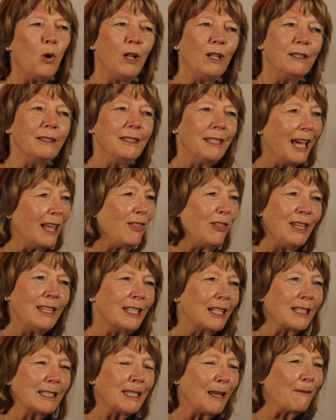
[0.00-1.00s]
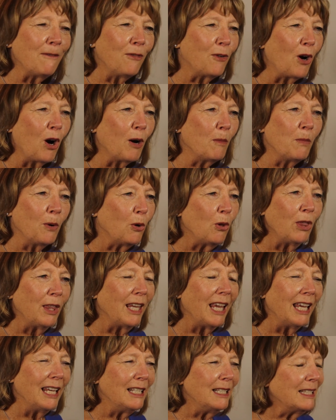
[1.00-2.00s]
Well, nothing except for our
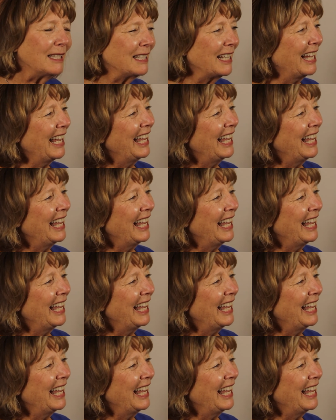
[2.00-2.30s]
birthdays.